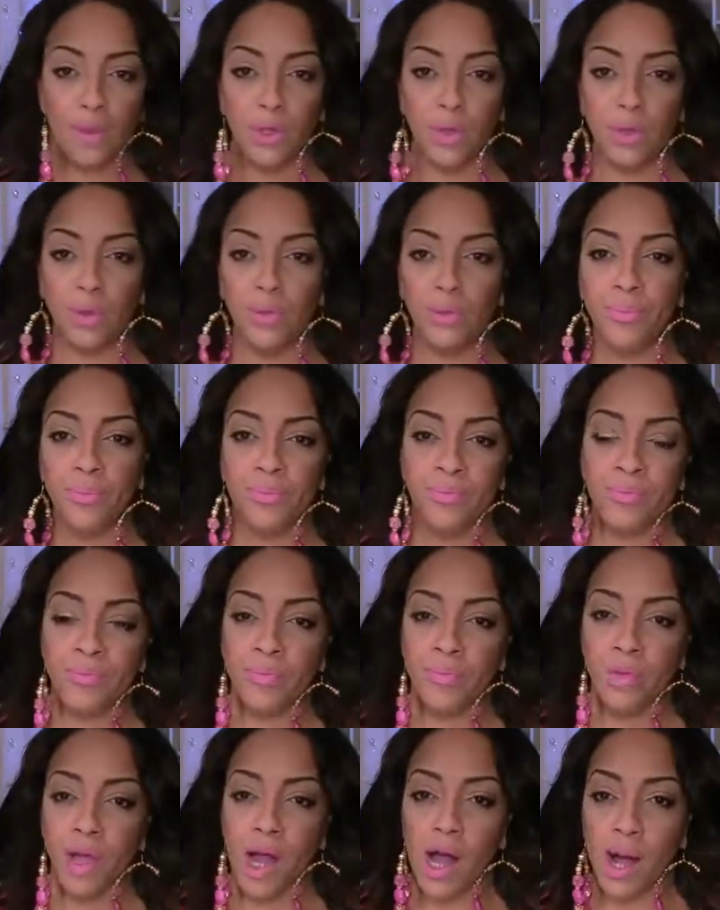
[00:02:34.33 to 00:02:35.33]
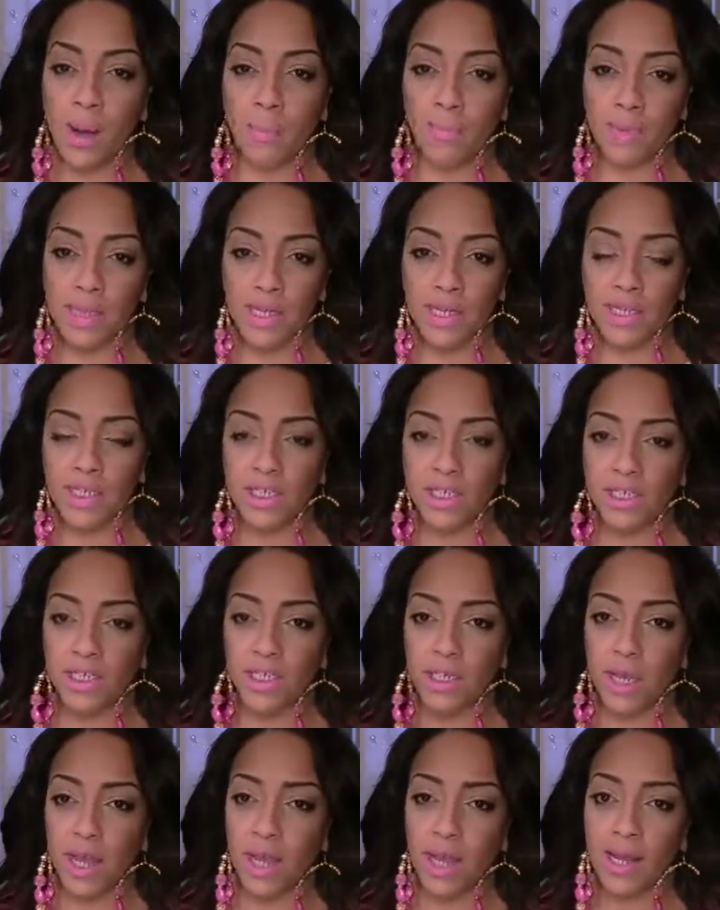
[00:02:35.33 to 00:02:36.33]
Blue
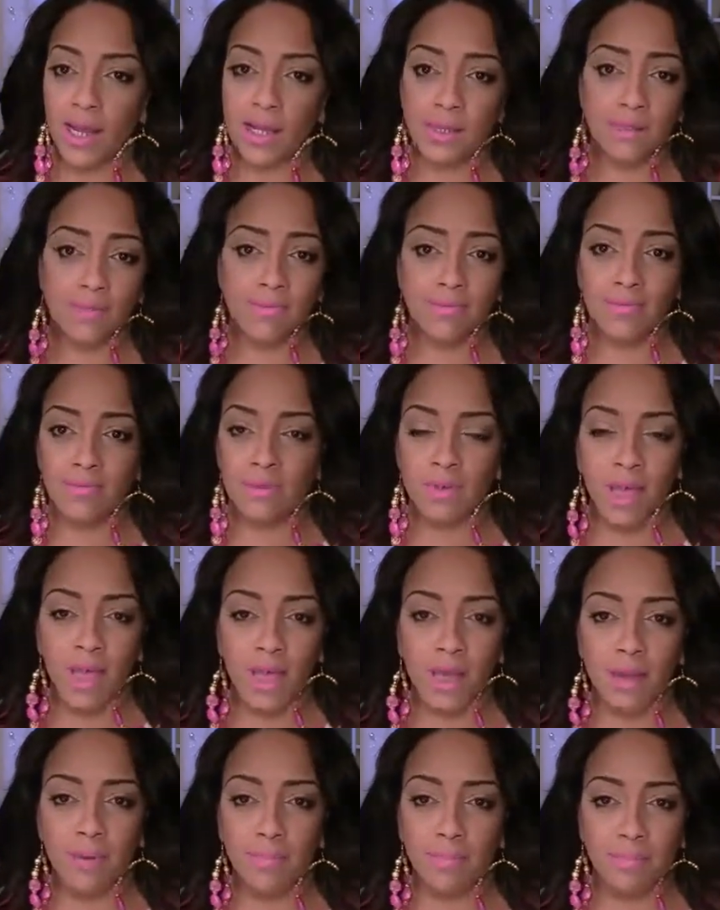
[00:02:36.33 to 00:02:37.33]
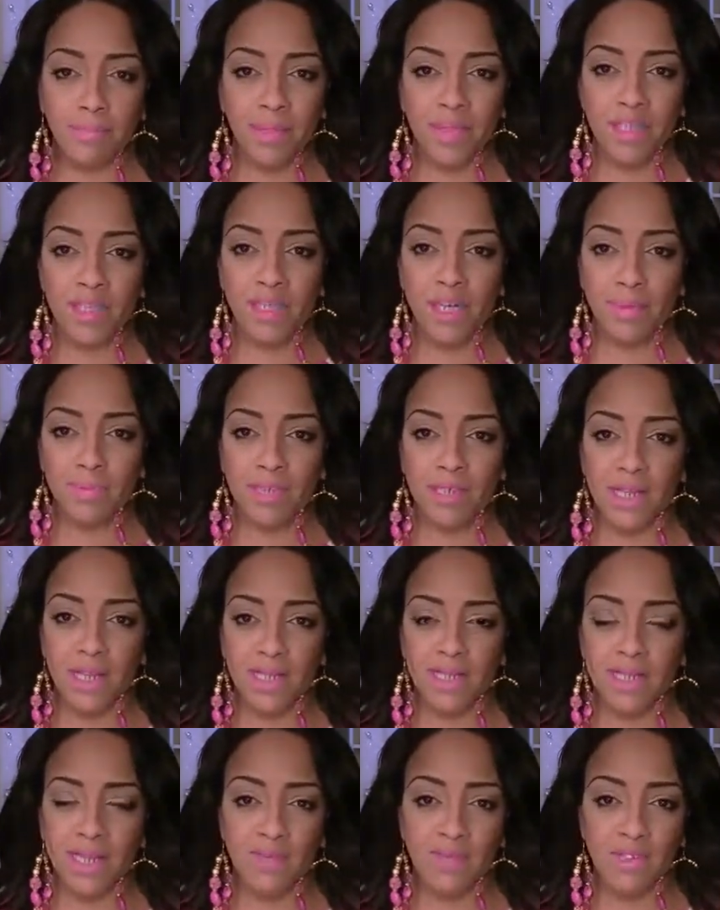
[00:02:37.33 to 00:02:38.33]
bleach. And it'll bleach up to
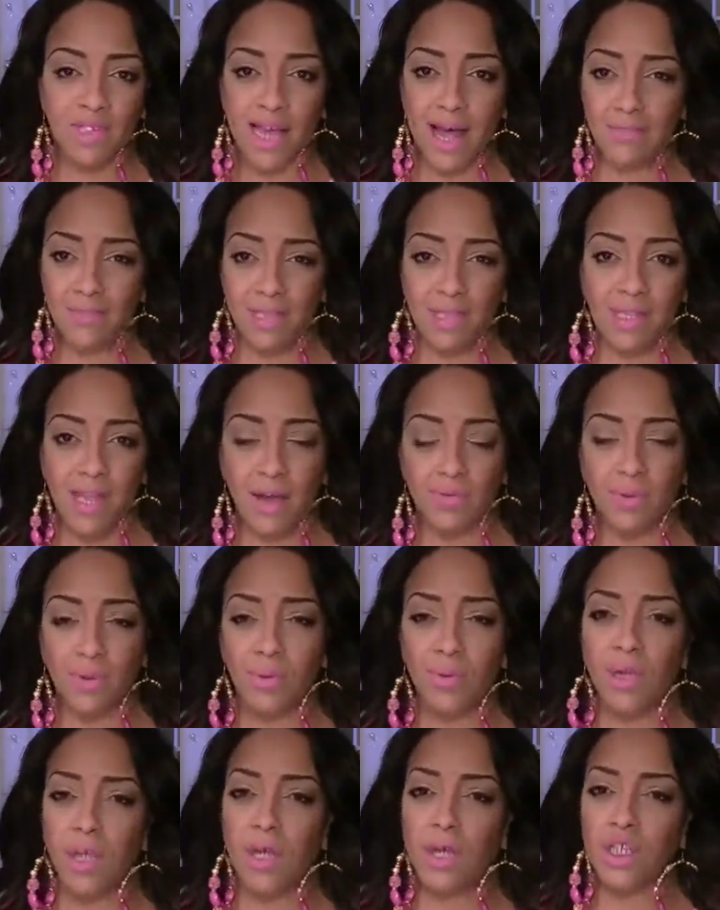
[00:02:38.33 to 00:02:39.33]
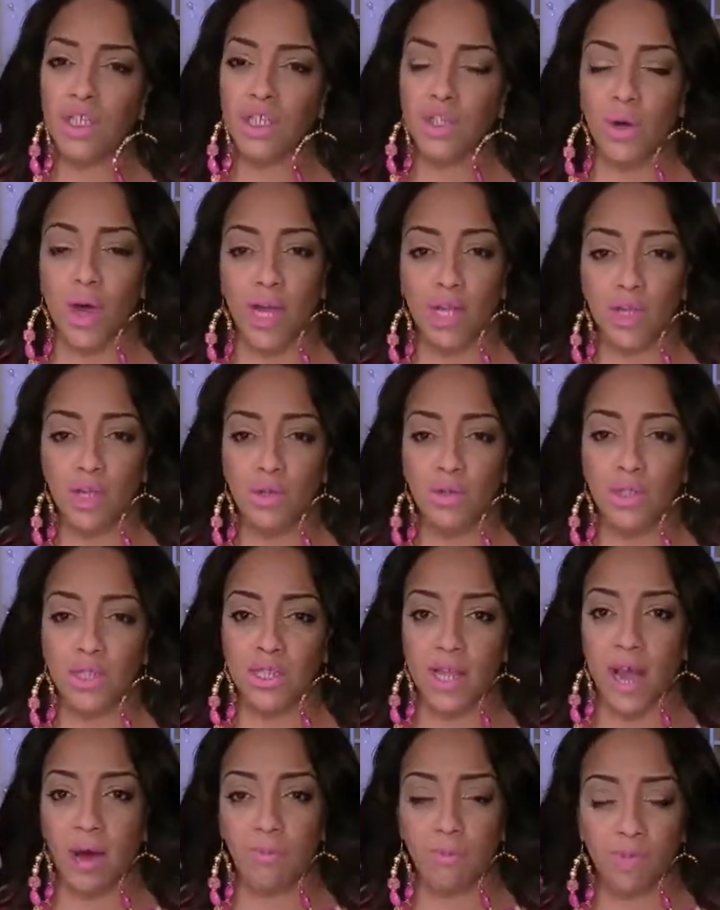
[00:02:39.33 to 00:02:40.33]
like 7 times the level. So I
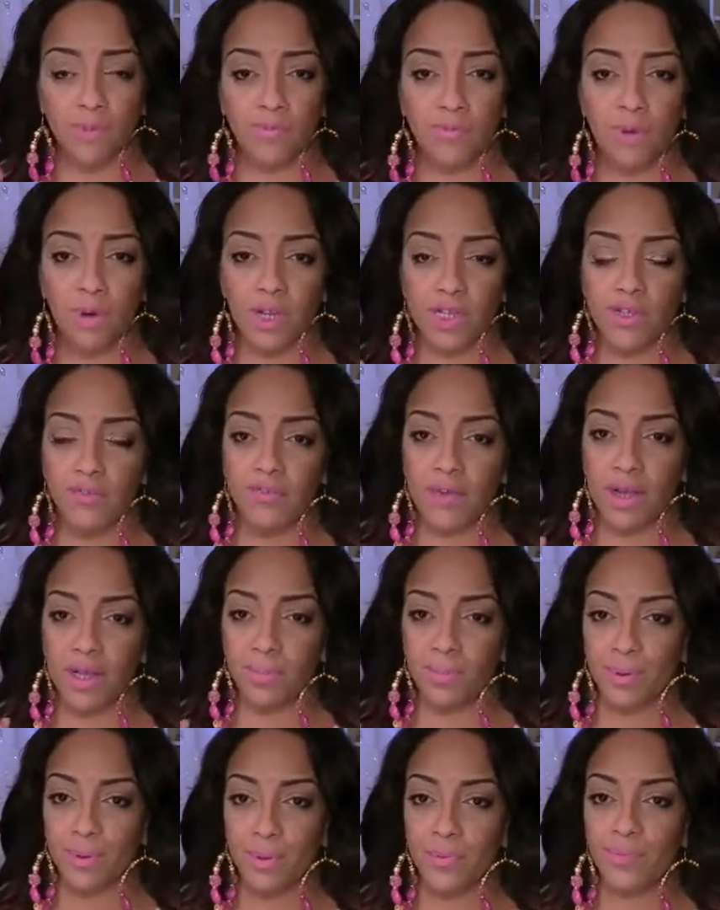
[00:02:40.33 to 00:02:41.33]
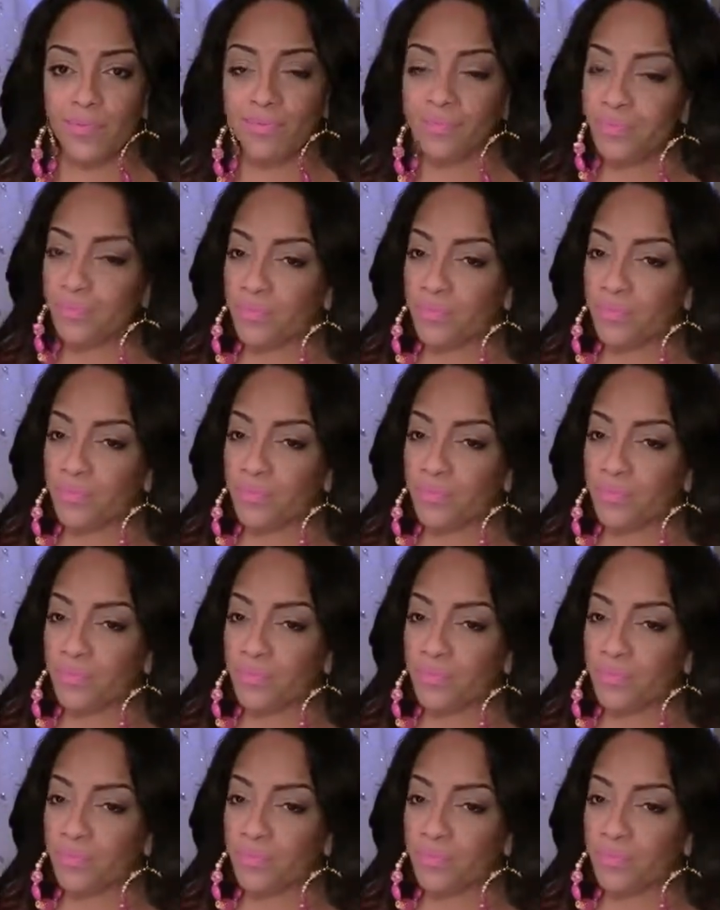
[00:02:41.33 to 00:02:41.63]
used that with the 40 developer.